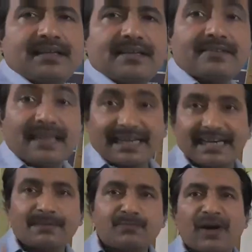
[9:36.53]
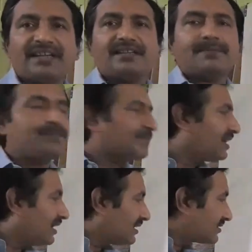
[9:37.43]
Second point,
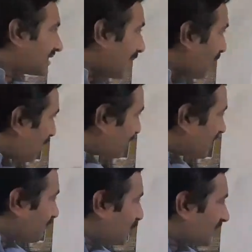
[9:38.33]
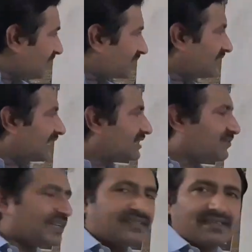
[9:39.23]
sum of the potential
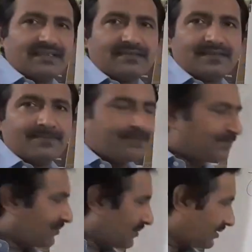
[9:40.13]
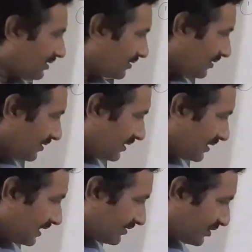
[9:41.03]
differences
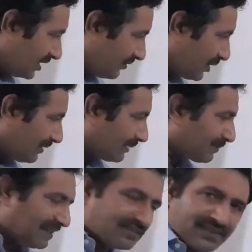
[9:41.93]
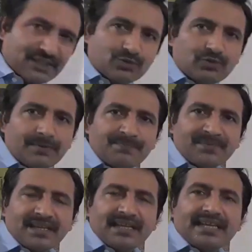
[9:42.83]
CV1 plus V2
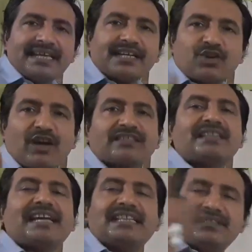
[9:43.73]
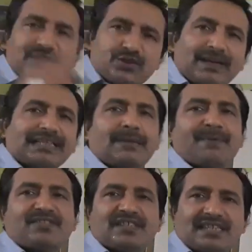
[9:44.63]
across the individual
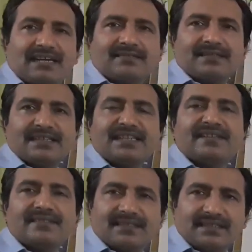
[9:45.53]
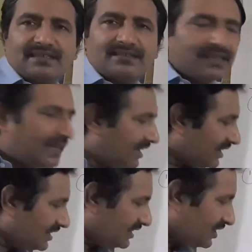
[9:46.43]
capacitors in series
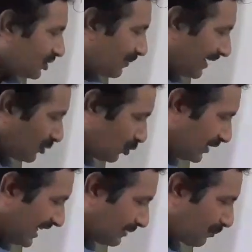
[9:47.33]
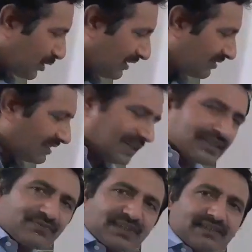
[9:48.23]
is equal to net potential
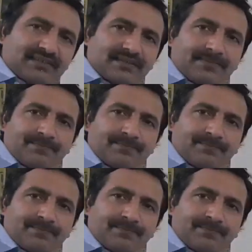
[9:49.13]
difference